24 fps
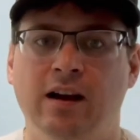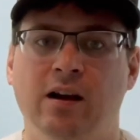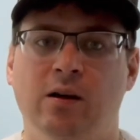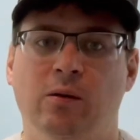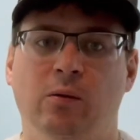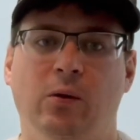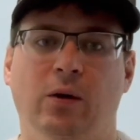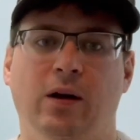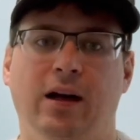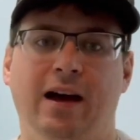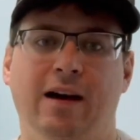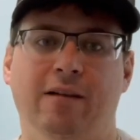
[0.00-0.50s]

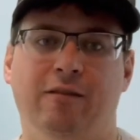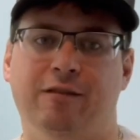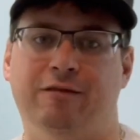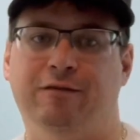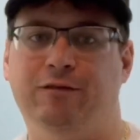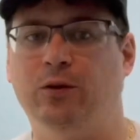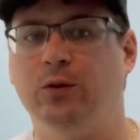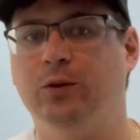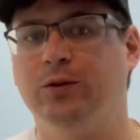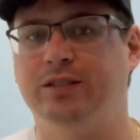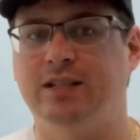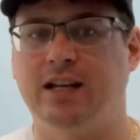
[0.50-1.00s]
will have a
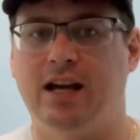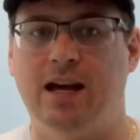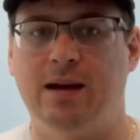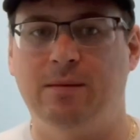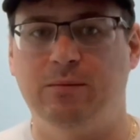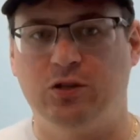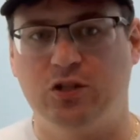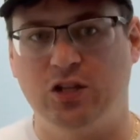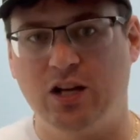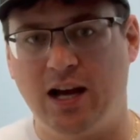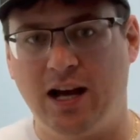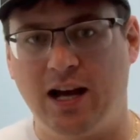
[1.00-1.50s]
full-time
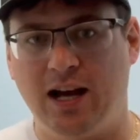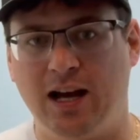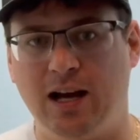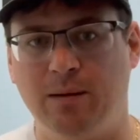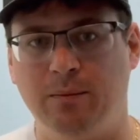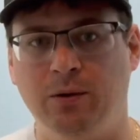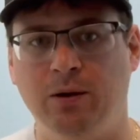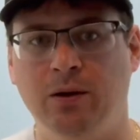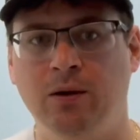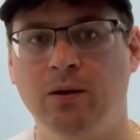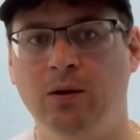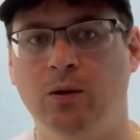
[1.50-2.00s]

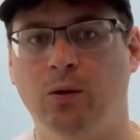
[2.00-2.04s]
job